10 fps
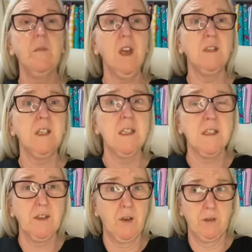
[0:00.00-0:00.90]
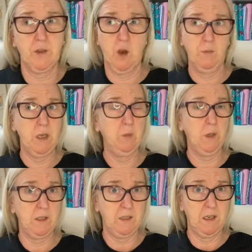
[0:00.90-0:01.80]
today's Storm
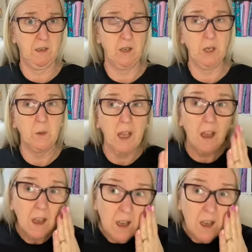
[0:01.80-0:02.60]
Eunice Day in the UK,